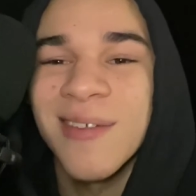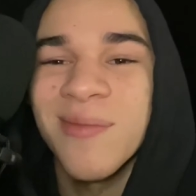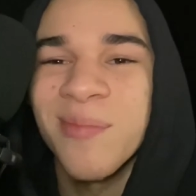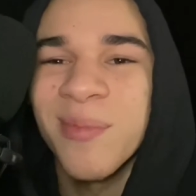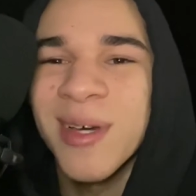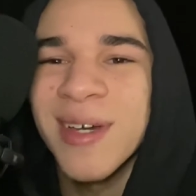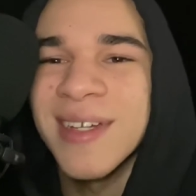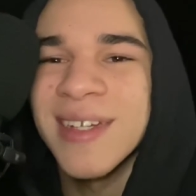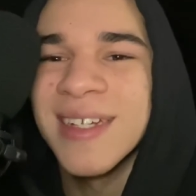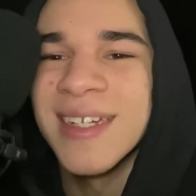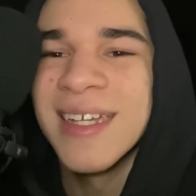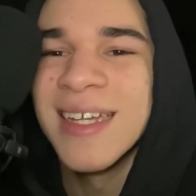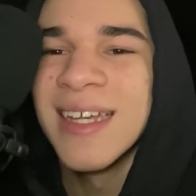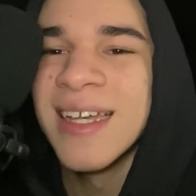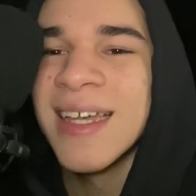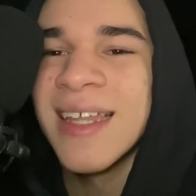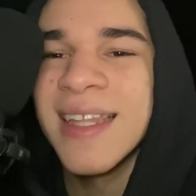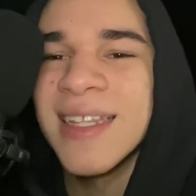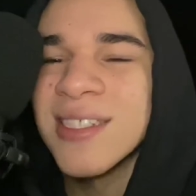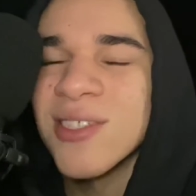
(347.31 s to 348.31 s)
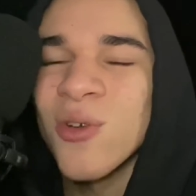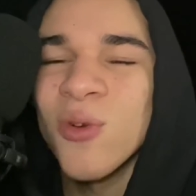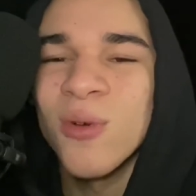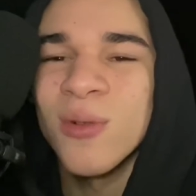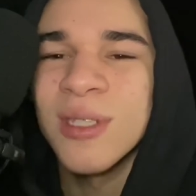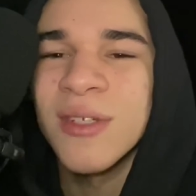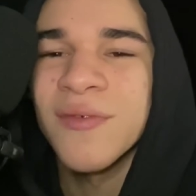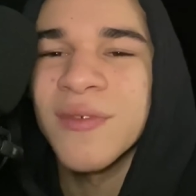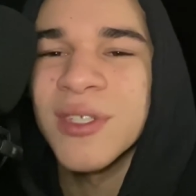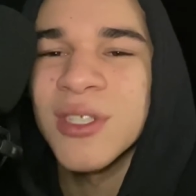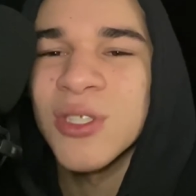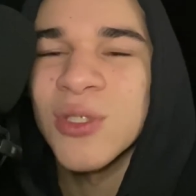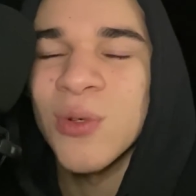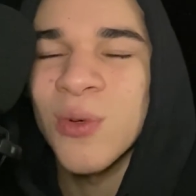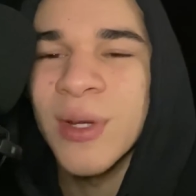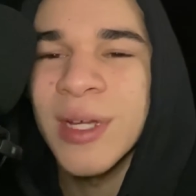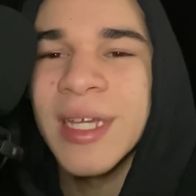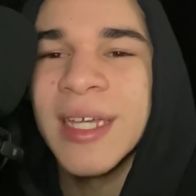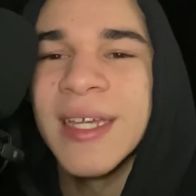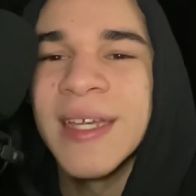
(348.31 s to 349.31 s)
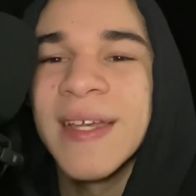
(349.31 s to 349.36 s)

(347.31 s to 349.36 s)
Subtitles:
But that's a whole different story.